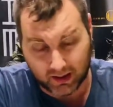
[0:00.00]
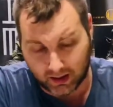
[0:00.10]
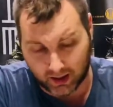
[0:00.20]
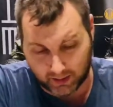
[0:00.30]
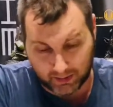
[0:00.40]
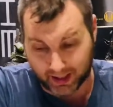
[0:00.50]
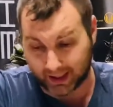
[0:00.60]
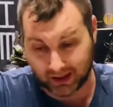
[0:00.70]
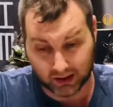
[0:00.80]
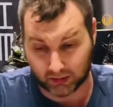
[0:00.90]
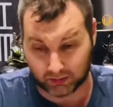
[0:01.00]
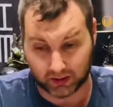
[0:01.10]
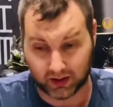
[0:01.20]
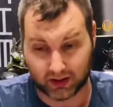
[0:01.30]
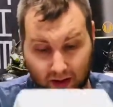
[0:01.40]
I guess they're
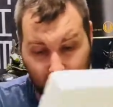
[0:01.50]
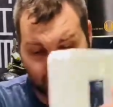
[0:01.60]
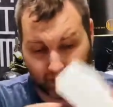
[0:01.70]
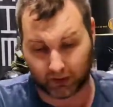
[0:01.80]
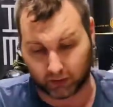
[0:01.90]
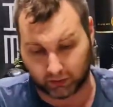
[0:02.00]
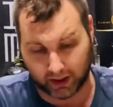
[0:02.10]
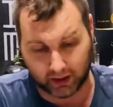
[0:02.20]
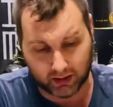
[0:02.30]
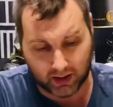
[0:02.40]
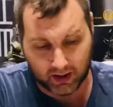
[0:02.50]
really sought after or rare.